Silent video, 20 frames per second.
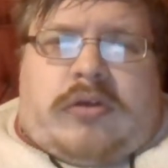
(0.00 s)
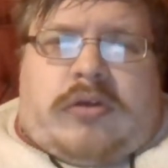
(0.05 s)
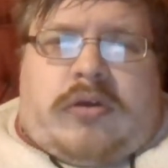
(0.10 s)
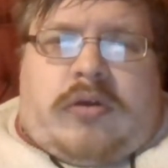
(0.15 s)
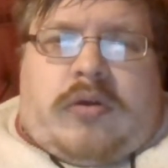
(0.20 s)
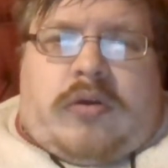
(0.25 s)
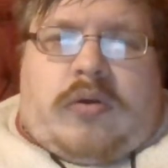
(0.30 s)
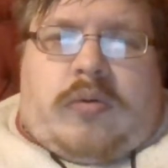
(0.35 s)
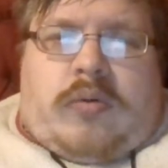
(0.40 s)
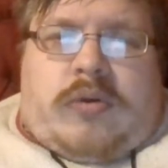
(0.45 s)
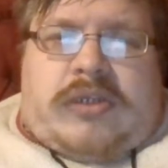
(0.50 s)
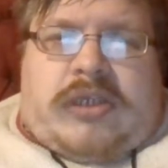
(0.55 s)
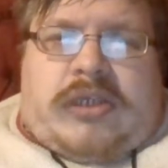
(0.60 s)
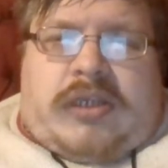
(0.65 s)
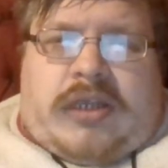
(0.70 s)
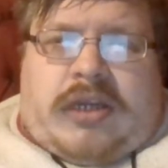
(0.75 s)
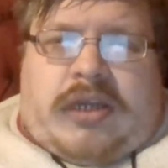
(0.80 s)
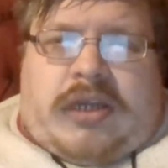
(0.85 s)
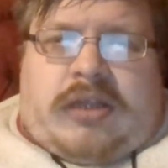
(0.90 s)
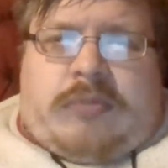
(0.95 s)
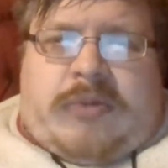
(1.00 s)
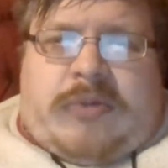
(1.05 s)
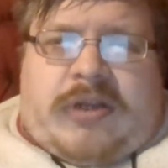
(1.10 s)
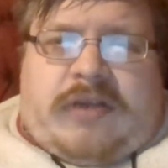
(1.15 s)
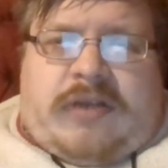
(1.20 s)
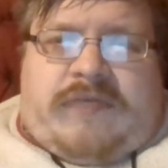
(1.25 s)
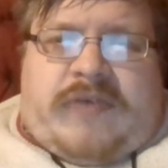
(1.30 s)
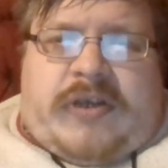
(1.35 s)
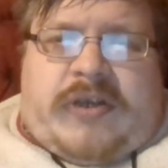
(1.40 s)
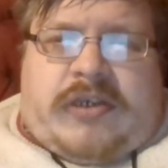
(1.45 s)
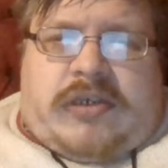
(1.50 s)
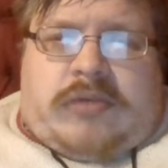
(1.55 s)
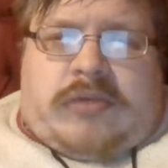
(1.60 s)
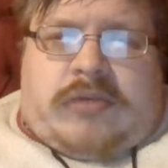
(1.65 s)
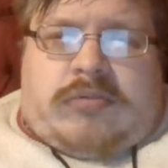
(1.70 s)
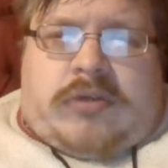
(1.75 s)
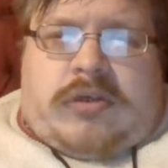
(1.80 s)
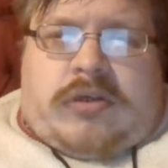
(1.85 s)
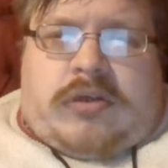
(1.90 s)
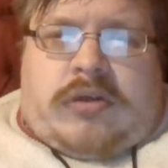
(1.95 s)
to Pharaoh the king of Egypt,
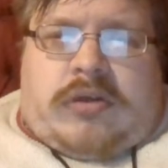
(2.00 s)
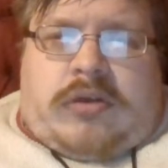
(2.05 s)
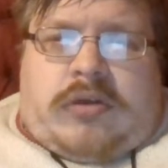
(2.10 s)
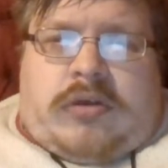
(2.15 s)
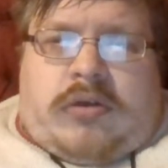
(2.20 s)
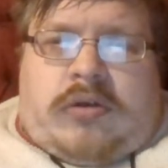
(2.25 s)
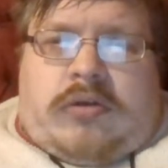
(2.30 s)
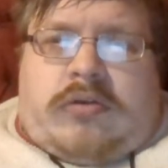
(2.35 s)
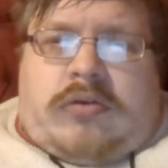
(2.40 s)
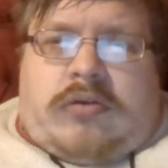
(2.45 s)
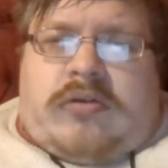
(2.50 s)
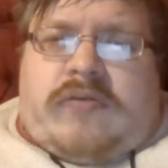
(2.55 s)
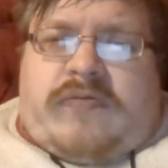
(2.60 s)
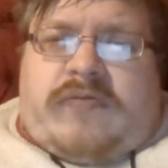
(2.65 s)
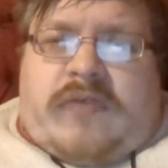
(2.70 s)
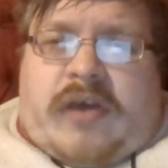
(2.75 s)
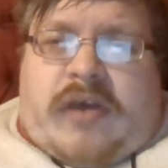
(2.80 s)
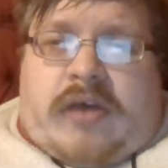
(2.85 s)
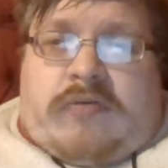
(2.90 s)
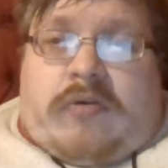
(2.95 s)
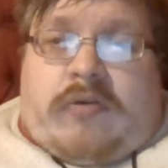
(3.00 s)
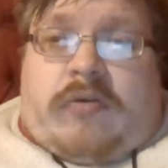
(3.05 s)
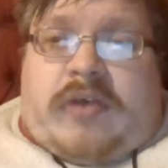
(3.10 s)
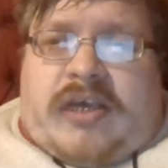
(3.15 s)
and to all his land,